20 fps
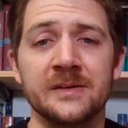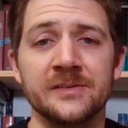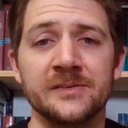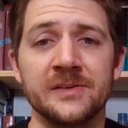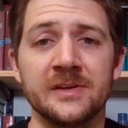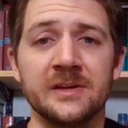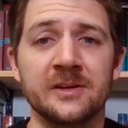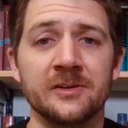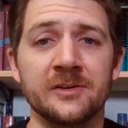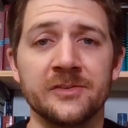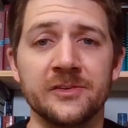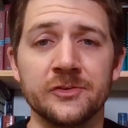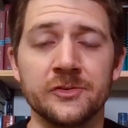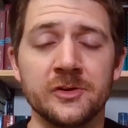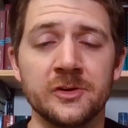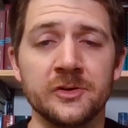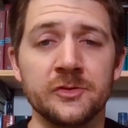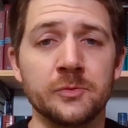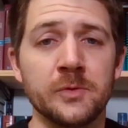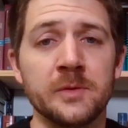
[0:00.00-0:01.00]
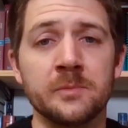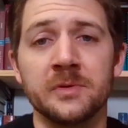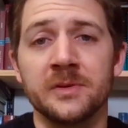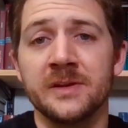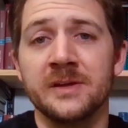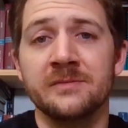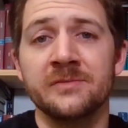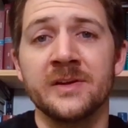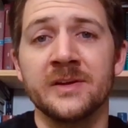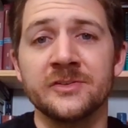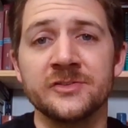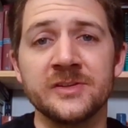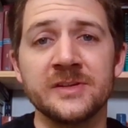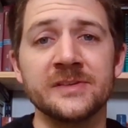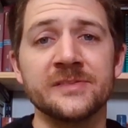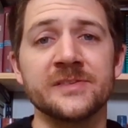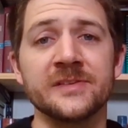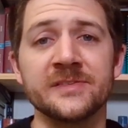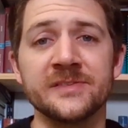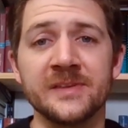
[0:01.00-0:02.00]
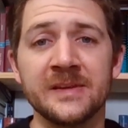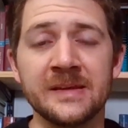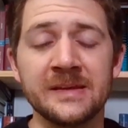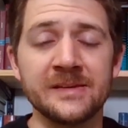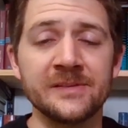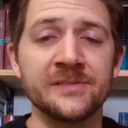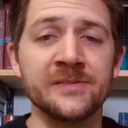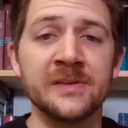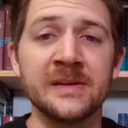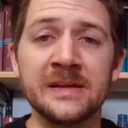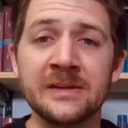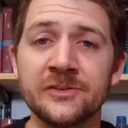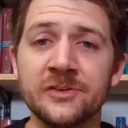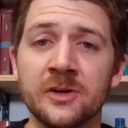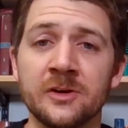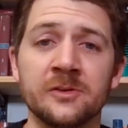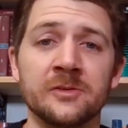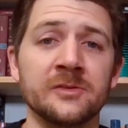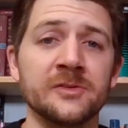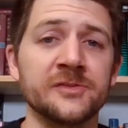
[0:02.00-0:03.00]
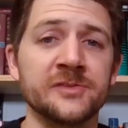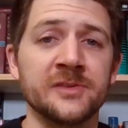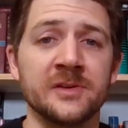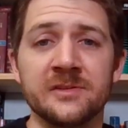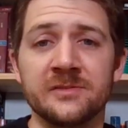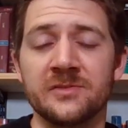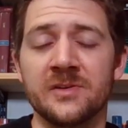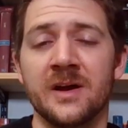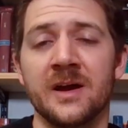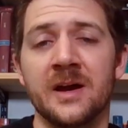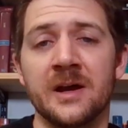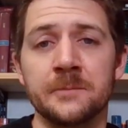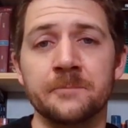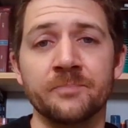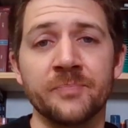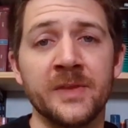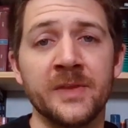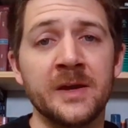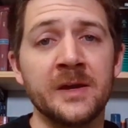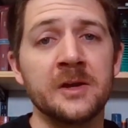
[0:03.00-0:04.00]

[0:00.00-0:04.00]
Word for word: See, here at the church, we believe that Jesus is the eternal Son of God